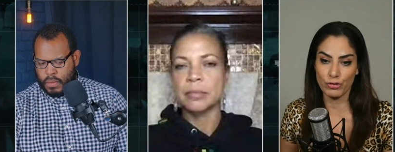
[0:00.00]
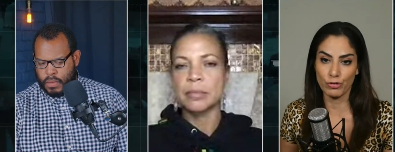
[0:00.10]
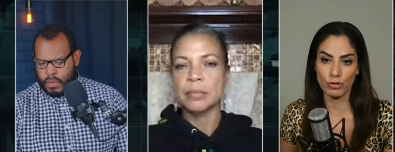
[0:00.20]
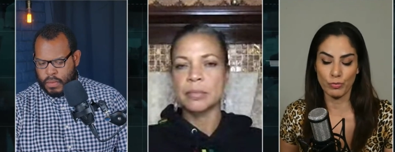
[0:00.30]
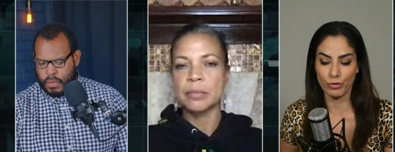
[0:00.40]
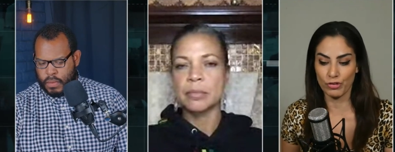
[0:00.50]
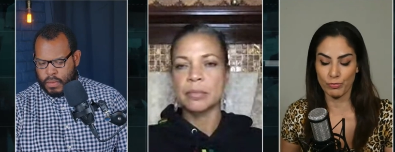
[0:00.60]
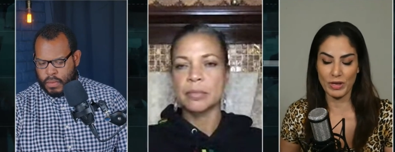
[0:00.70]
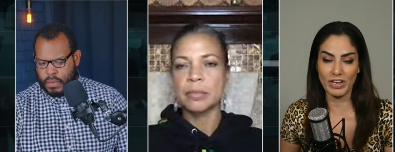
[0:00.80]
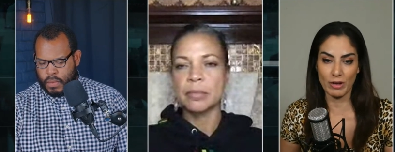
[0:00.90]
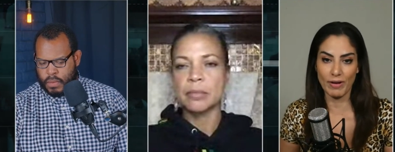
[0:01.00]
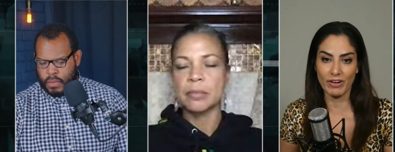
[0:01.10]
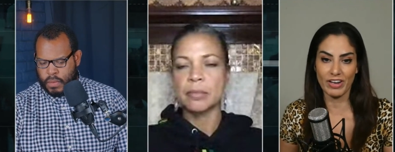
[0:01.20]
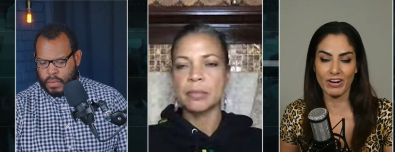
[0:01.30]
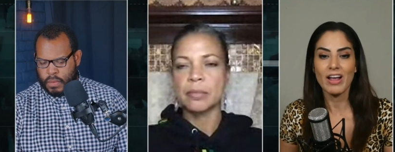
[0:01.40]
Speaker 1: issues we're speaking
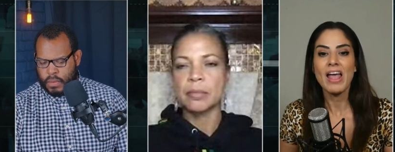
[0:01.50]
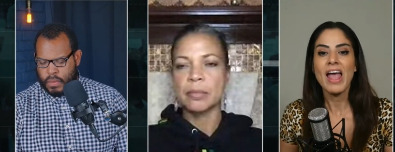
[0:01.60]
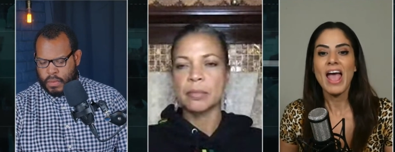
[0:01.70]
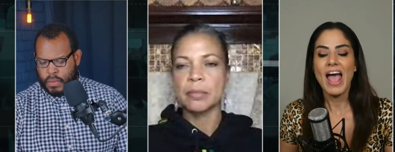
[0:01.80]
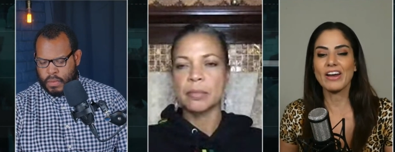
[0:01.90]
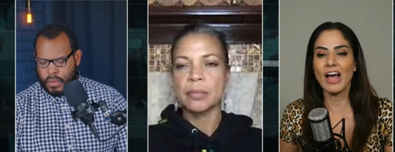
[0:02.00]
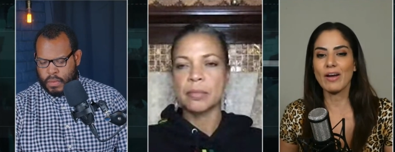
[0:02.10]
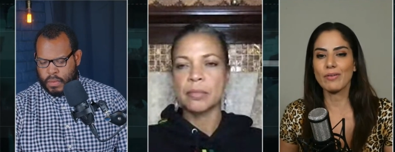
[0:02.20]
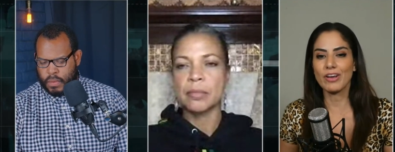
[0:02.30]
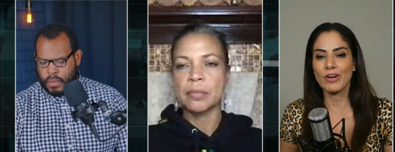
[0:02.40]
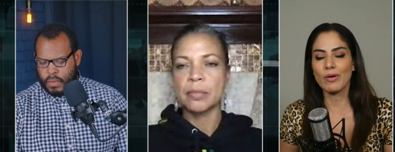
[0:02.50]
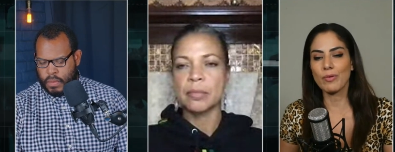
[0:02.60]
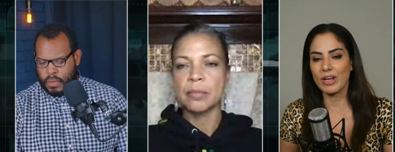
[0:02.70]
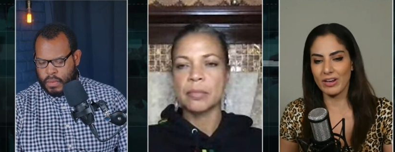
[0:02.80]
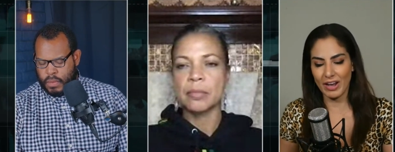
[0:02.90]
about here. And I, you
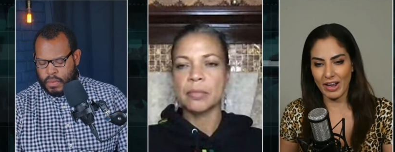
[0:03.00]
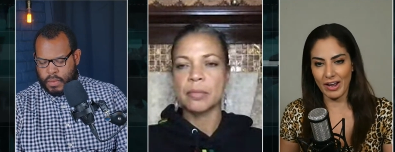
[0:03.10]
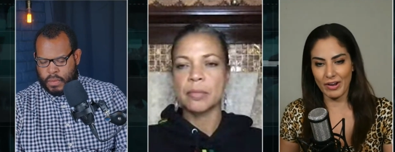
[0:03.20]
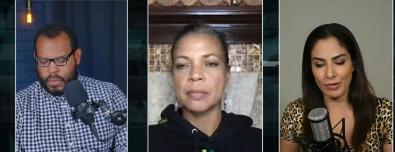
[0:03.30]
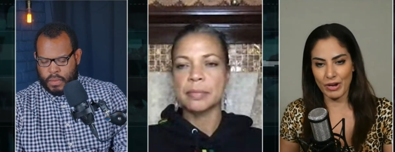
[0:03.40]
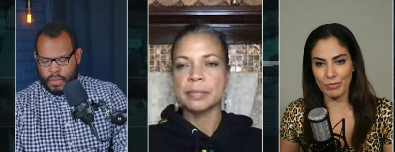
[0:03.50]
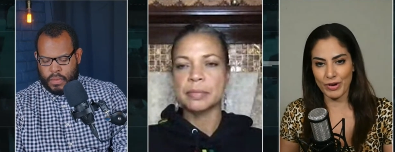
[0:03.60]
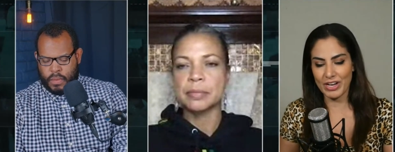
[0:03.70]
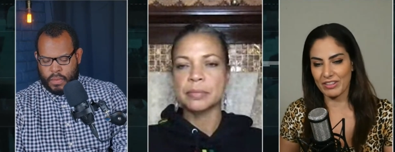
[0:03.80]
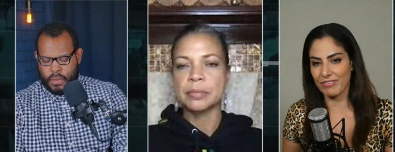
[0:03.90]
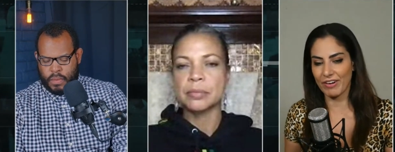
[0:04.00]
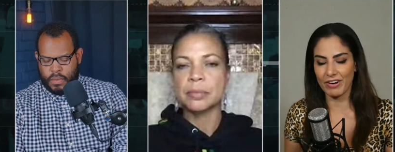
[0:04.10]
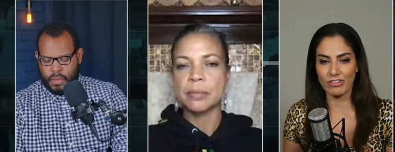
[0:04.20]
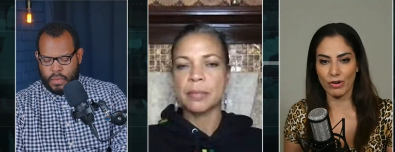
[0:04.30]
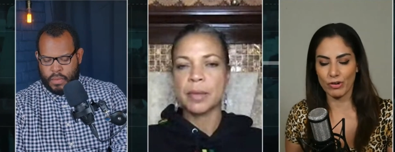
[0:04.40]
know, in reading the
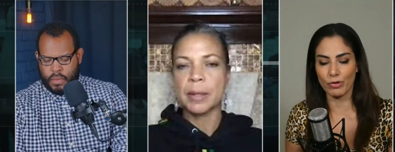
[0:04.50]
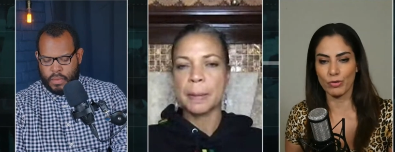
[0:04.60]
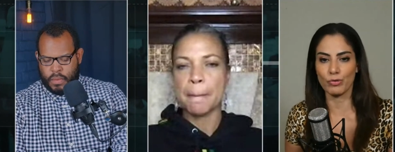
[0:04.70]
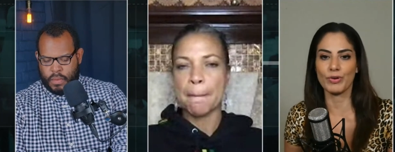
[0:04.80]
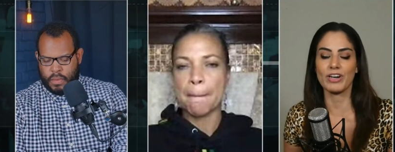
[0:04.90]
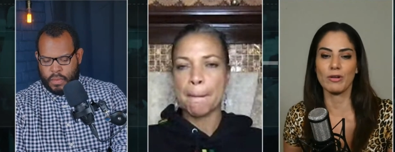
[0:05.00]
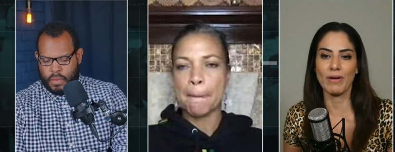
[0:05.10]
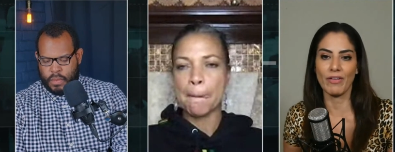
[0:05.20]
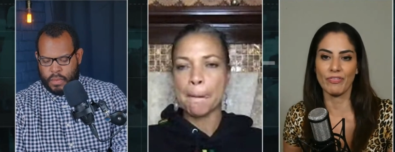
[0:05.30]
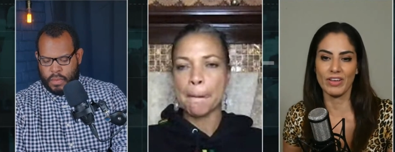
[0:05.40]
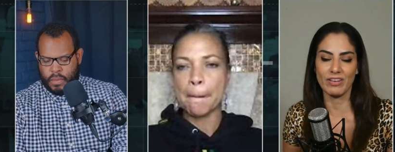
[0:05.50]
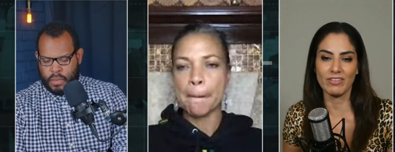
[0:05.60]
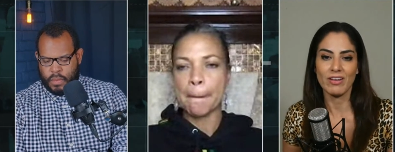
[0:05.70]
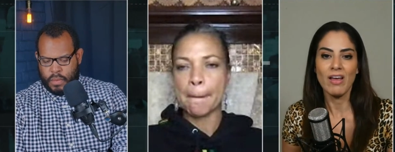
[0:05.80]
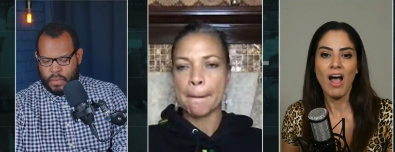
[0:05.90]
various articles written about
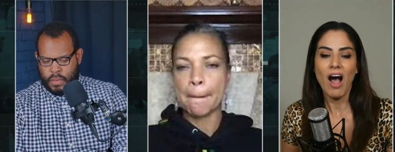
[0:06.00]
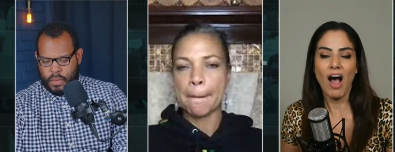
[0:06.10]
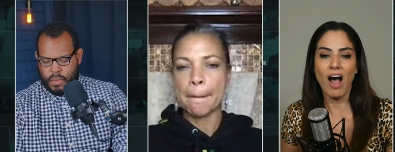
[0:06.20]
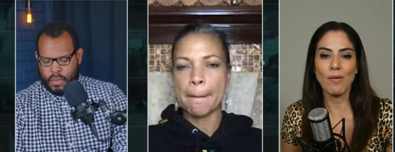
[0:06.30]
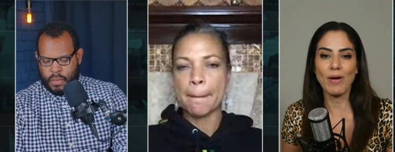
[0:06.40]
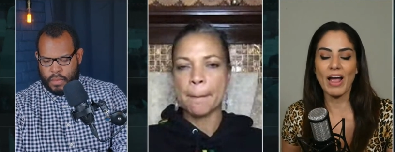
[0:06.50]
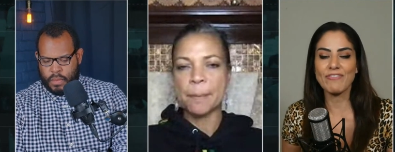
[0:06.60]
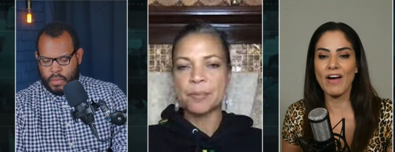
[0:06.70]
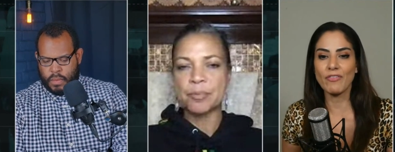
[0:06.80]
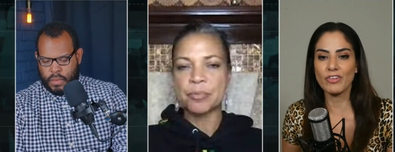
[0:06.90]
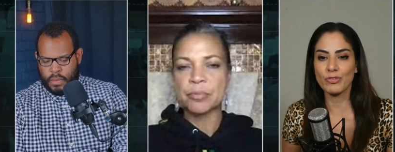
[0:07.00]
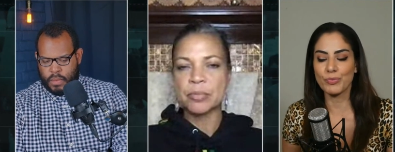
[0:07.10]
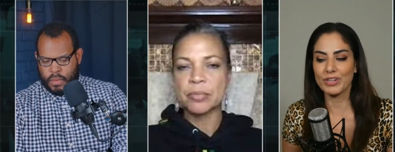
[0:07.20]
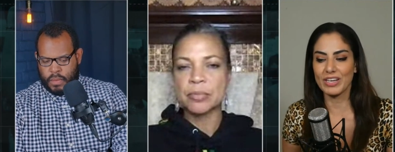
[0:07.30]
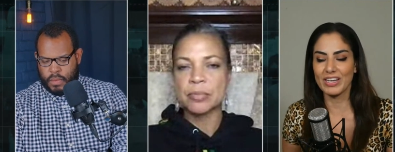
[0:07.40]
this, I found this
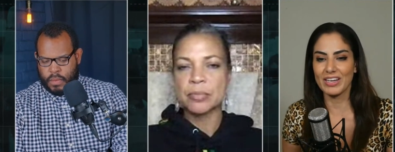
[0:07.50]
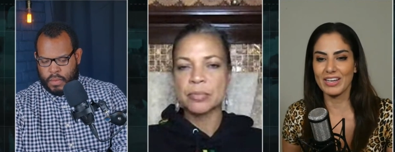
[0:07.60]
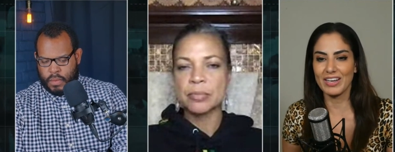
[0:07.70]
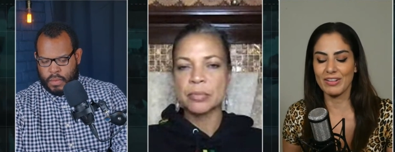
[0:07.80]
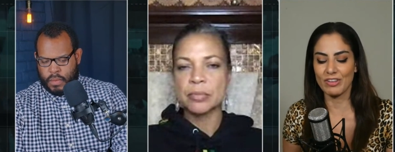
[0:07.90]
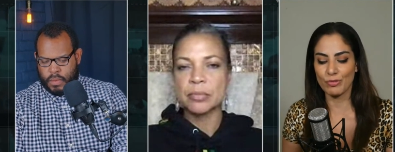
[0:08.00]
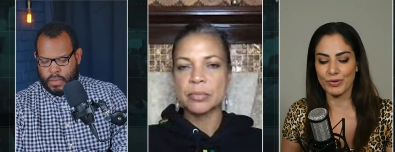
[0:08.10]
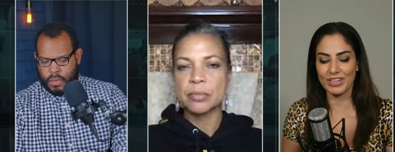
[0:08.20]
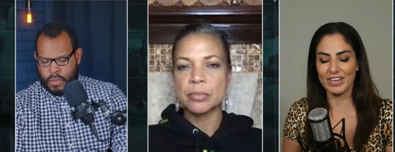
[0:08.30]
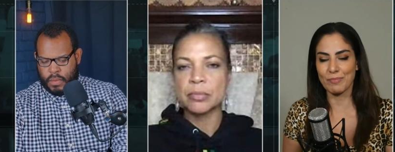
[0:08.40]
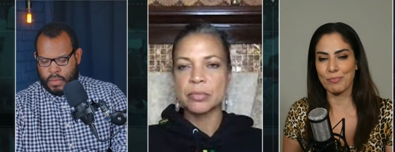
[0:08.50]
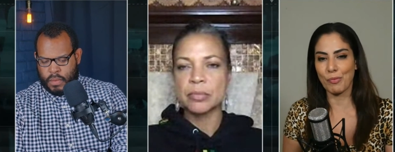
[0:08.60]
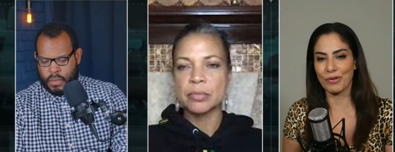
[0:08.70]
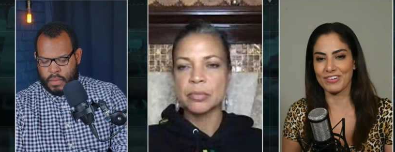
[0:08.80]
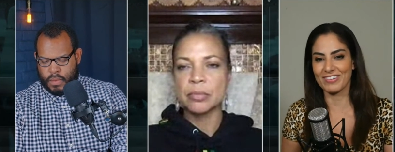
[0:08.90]
really this really
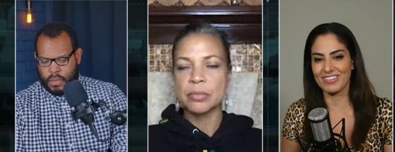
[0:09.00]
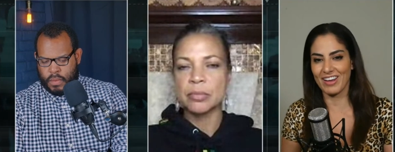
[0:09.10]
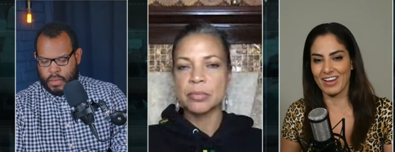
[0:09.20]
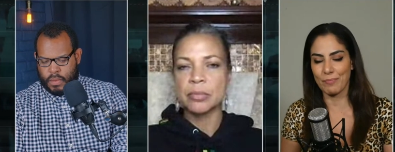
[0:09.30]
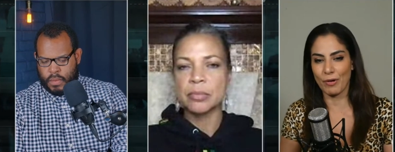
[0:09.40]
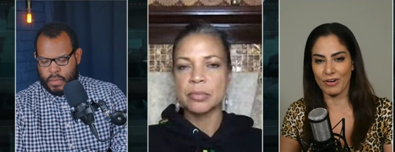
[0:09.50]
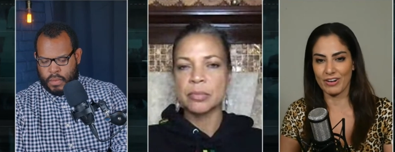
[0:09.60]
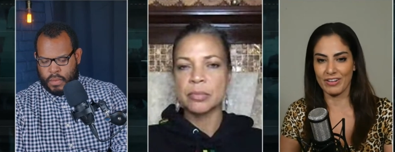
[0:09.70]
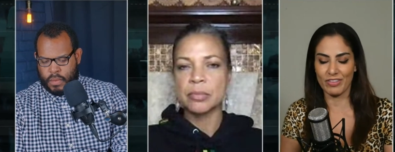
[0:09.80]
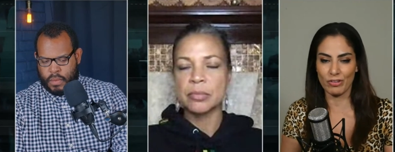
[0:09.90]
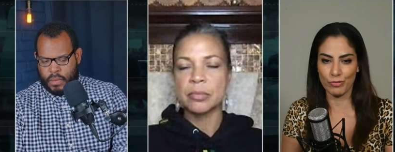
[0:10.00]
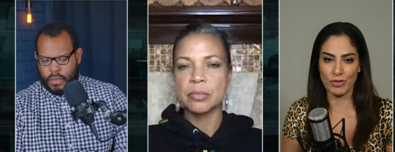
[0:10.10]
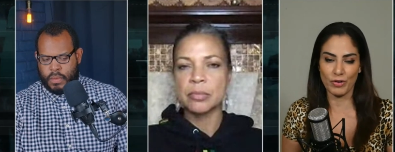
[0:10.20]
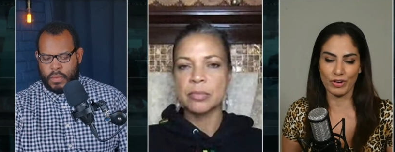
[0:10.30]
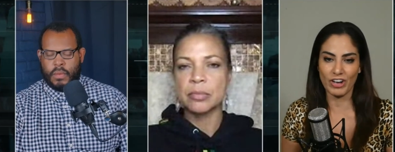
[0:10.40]
important part, and this is
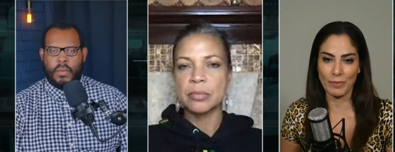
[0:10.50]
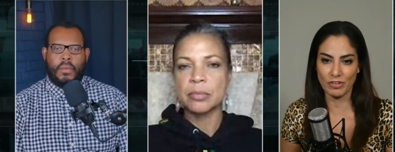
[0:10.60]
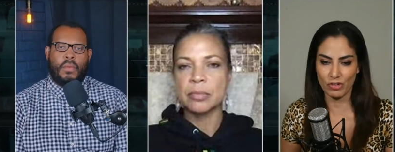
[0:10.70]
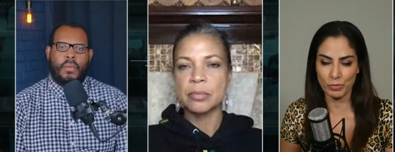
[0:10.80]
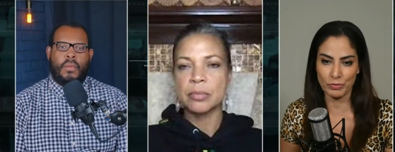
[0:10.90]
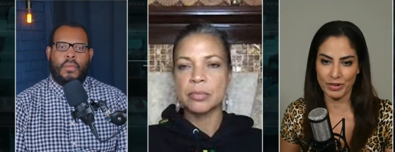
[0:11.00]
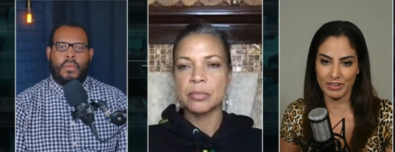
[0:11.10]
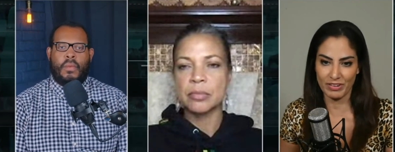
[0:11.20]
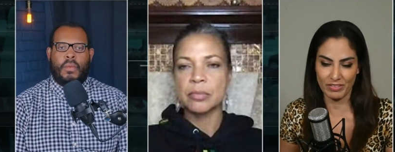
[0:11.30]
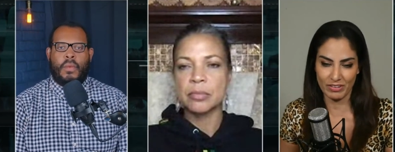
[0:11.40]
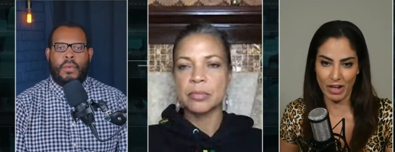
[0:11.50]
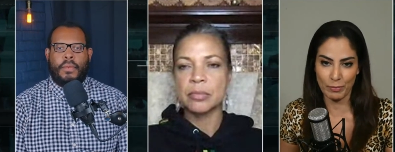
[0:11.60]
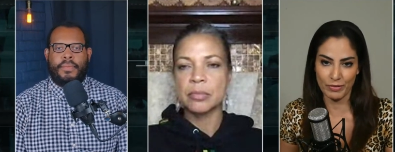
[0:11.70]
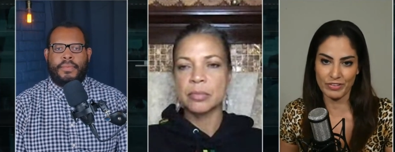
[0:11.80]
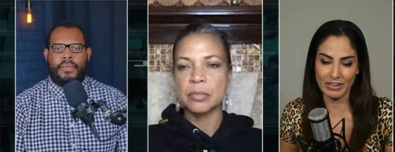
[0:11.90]
from the New York Times. I just want to read these
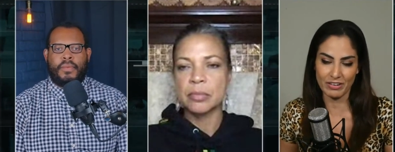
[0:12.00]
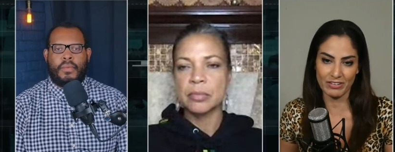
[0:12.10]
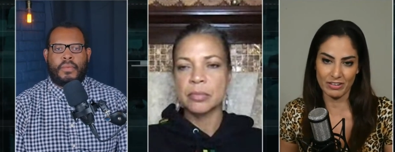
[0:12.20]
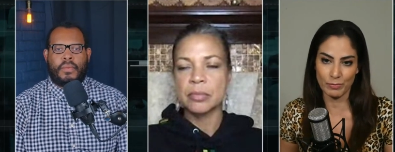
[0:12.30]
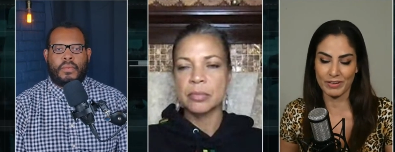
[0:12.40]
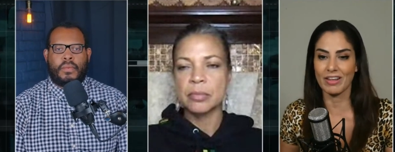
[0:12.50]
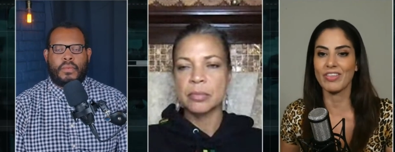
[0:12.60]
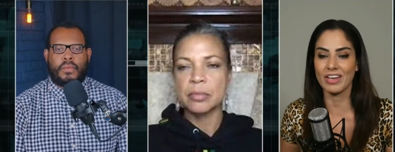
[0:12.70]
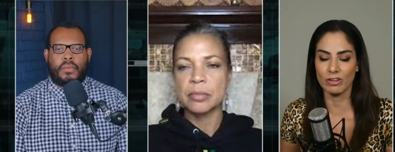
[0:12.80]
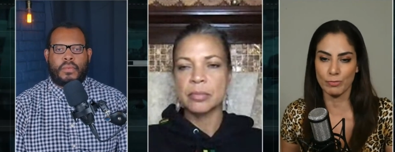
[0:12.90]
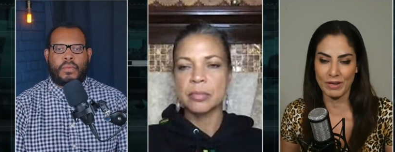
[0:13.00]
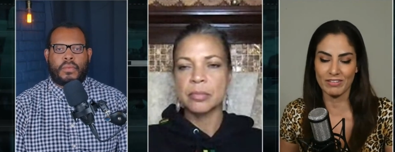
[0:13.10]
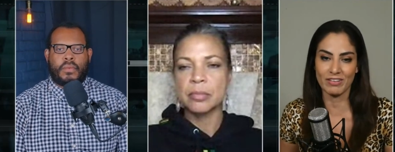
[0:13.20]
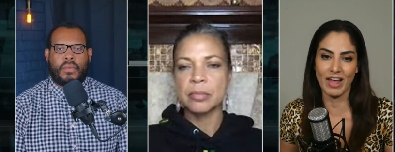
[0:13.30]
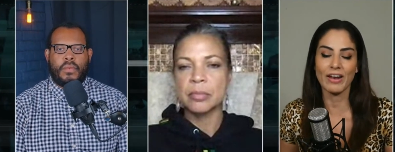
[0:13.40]
couple of sentences because I think it
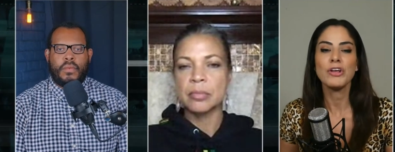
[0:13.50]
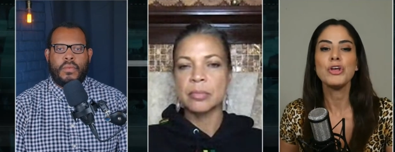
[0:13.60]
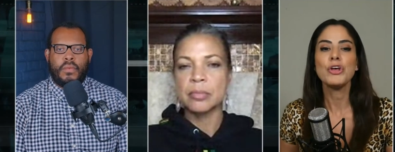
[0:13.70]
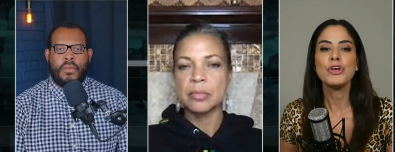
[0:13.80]
speaks to that